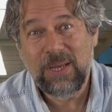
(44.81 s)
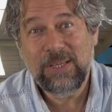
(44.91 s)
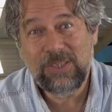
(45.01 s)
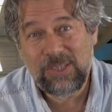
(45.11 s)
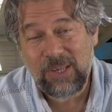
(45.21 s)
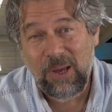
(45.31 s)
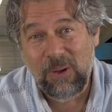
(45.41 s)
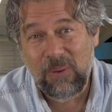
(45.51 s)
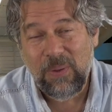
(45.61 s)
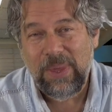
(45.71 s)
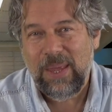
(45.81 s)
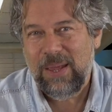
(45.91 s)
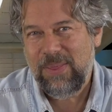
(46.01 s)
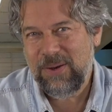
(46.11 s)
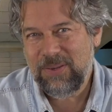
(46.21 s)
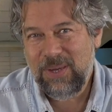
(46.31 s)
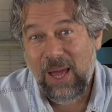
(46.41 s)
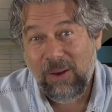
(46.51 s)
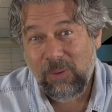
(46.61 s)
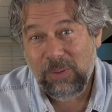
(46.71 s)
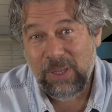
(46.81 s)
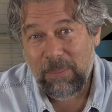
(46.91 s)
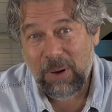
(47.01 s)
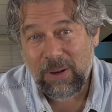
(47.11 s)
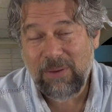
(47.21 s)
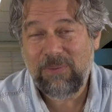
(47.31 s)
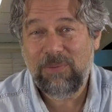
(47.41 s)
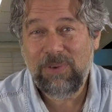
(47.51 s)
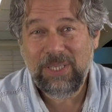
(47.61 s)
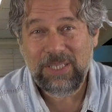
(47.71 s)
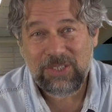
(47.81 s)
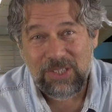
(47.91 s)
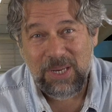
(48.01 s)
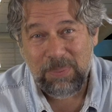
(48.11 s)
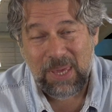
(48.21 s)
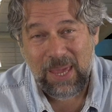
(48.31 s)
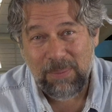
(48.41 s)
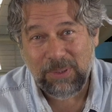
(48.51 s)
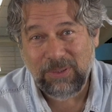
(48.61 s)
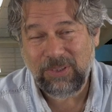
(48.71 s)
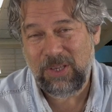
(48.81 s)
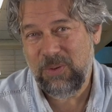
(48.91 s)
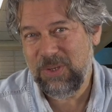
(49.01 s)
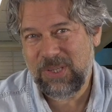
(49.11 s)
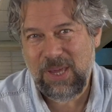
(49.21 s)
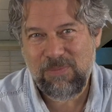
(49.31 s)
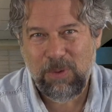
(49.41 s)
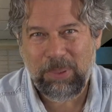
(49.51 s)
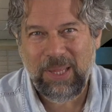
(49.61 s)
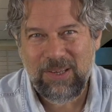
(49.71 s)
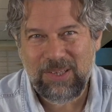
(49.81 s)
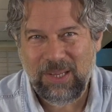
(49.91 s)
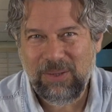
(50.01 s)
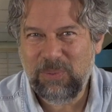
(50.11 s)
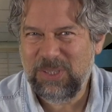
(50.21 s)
So there's not only a market for really cheap cables that you just keep replacing,